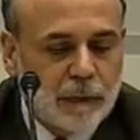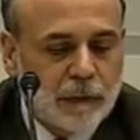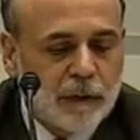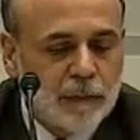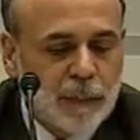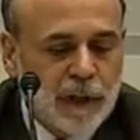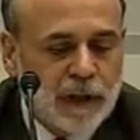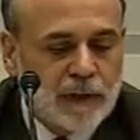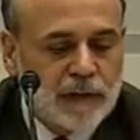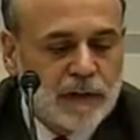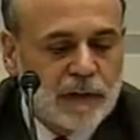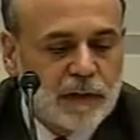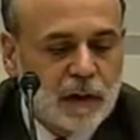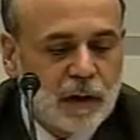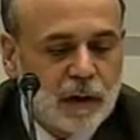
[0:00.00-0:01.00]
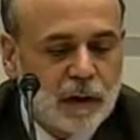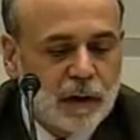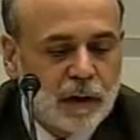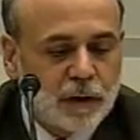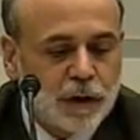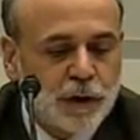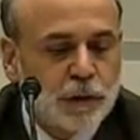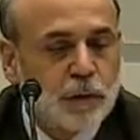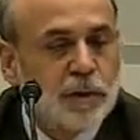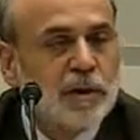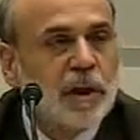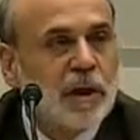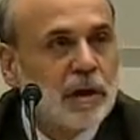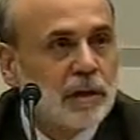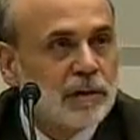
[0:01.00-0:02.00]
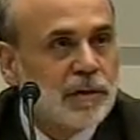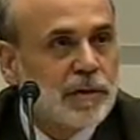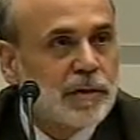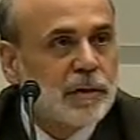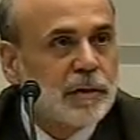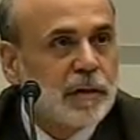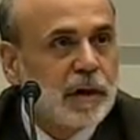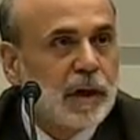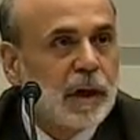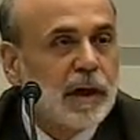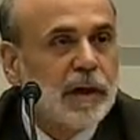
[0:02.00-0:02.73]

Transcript: foreign banks are short dollars